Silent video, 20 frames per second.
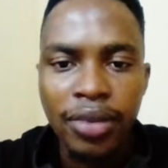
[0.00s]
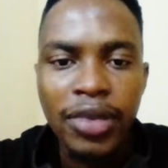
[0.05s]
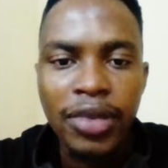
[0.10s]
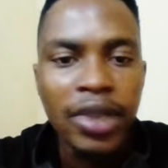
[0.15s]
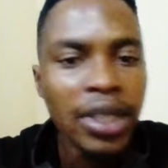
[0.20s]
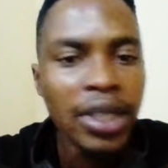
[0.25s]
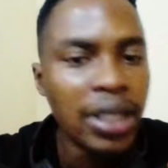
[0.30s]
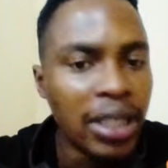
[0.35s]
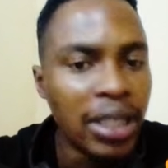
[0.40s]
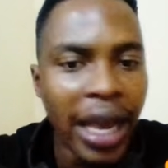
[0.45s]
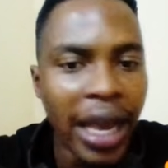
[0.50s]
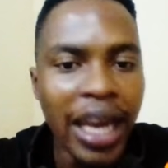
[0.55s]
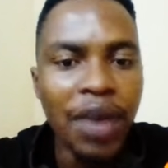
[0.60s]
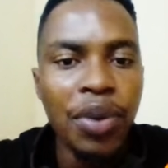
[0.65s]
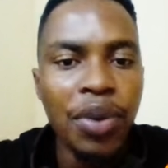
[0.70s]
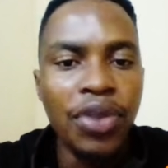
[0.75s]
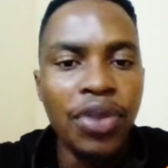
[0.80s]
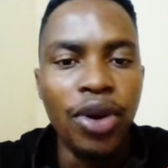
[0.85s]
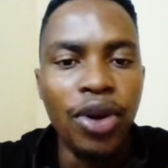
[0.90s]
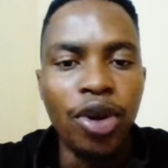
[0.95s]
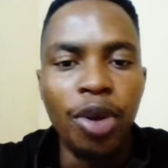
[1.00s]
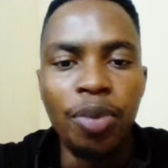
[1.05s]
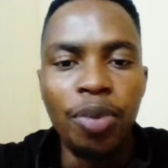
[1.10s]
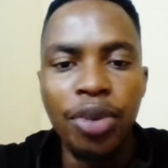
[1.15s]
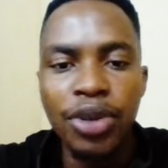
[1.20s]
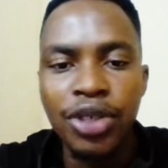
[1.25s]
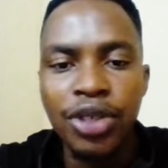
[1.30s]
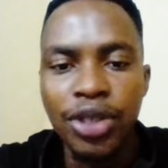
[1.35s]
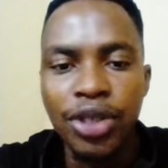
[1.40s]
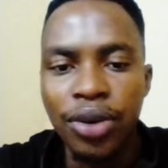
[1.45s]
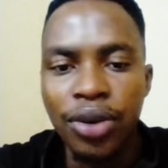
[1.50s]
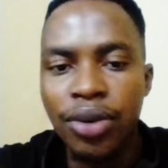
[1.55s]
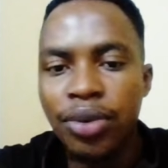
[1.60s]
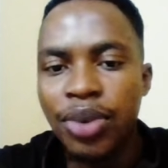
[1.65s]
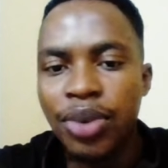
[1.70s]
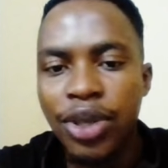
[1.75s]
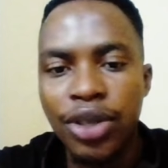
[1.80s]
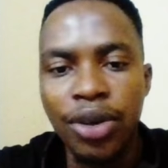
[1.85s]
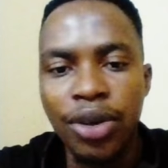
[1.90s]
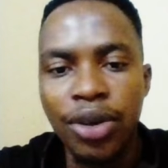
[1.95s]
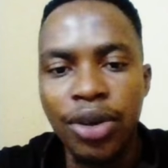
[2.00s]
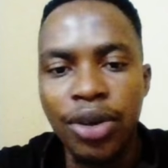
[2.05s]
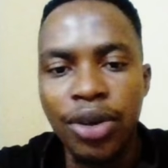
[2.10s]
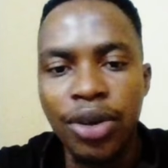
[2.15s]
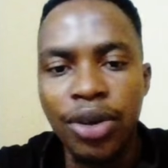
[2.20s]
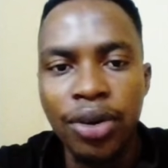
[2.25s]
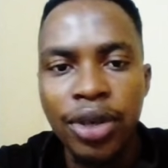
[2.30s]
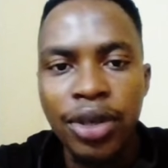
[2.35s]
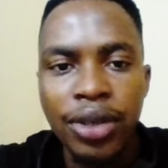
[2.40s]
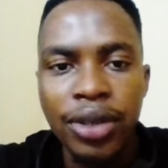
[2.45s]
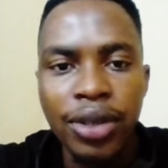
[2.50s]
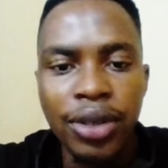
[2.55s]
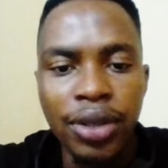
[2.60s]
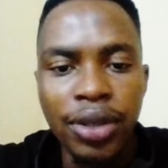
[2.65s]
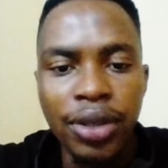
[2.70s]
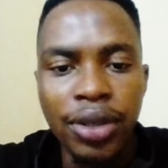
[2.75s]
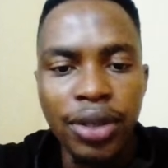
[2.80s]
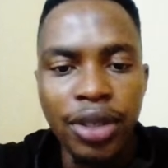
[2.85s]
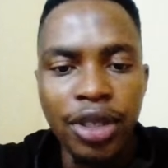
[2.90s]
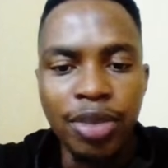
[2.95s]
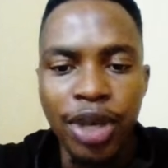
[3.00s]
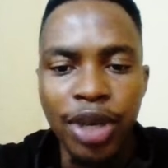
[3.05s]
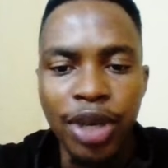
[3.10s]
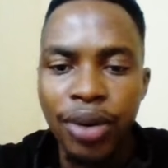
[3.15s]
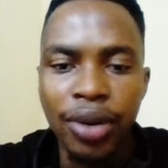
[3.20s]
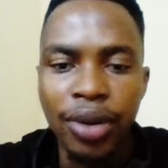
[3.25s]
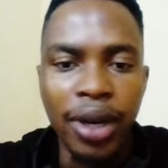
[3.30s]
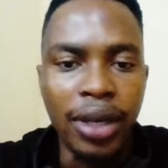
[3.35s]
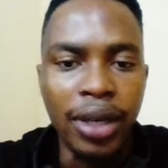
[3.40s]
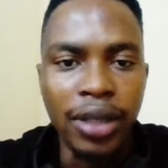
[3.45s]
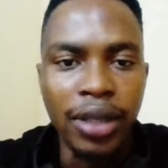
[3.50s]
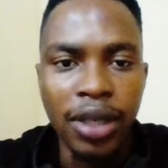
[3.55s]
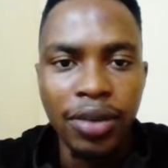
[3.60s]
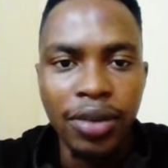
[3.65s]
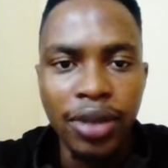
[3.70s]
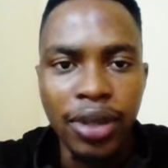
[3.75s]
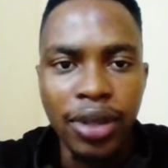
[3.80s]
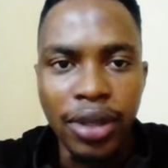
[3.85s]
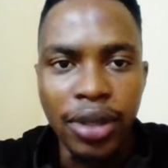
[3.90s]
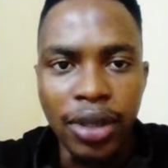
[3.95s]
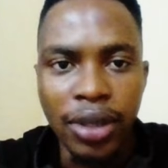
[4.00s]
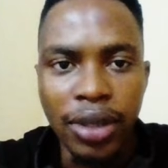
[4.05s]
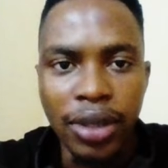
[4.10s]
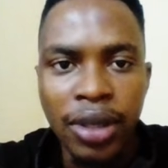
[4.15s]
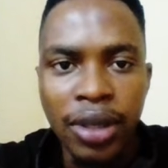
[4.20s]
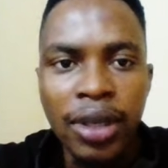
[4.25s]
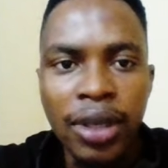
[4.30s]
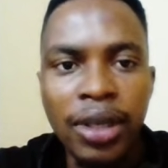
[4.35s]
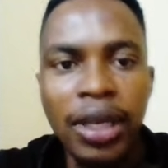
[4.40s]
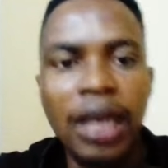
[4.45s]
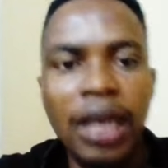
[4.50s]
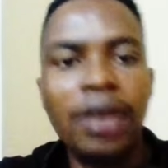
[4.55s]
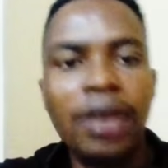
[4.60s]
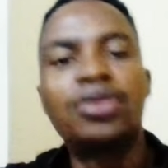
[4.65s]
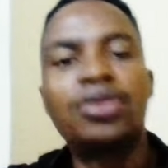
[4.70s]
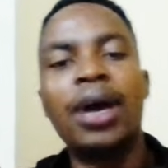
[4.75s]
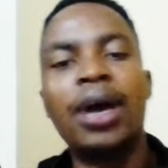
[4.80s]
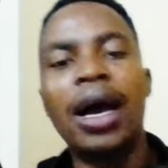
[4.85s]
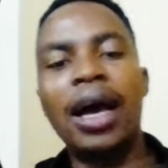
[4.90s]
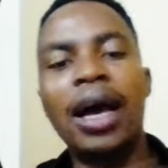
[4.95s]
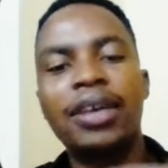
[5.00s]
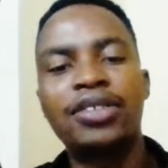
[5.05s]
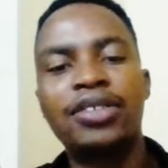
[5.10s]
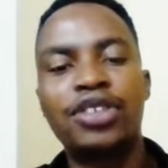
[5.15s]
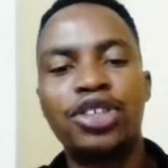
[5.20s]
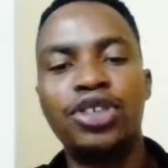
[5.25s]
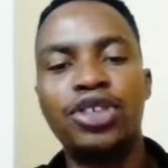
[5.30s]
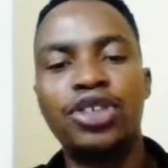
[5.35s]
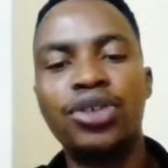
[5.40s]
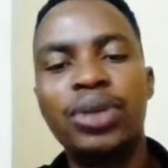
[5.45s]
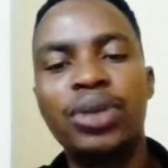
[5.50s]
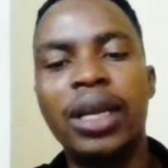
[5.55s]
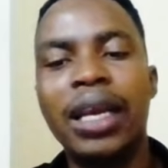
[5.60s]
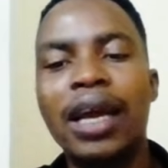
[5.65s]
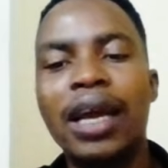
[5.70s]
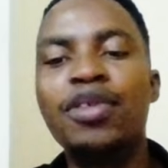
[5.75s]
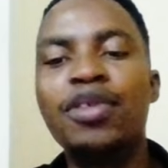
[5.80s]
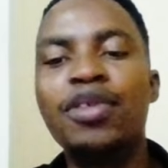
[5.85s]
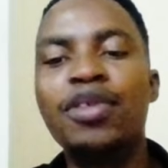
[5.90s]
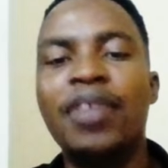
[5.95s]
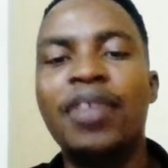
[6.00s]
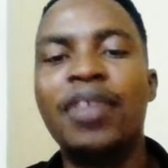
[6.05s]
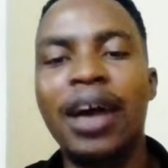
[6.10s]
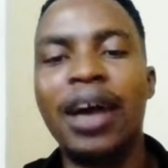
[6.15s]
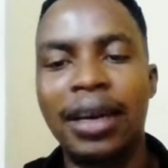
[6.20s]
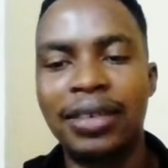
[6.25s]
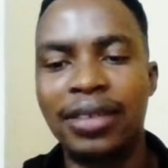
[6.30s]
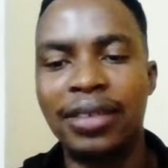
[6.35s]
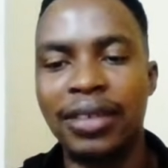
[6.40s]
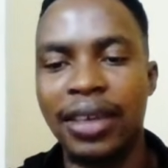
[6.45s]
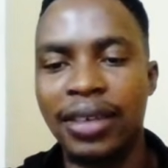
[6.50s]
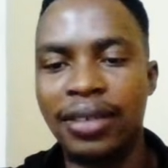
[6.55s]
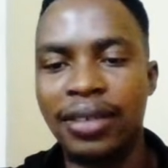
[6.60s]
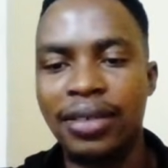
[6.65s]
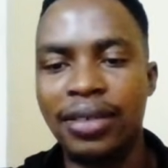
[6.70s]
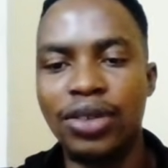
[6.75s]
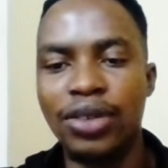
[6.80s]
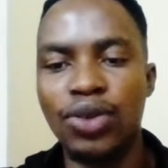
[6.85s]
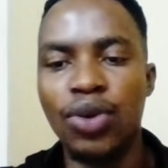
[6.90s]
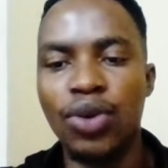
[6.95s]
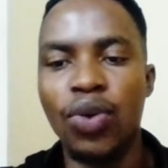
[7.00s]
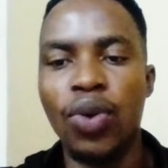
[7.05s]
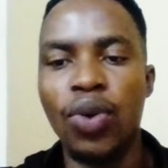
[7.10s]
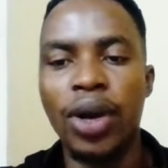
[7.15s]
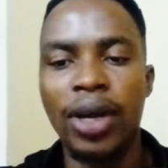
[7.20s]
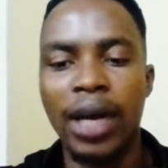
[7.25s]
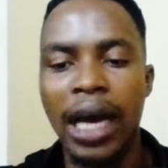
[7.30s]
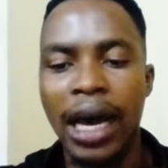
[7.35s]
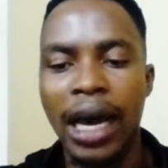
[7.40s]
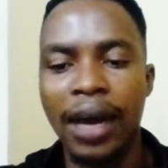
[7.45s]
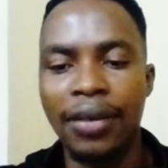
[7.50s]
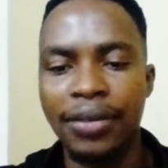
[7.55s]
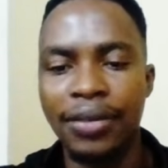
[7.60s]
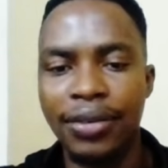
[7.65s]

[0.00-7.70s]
sign in with your Composio, with your Gmail and everything. Then it will ask you the level of access you want to have.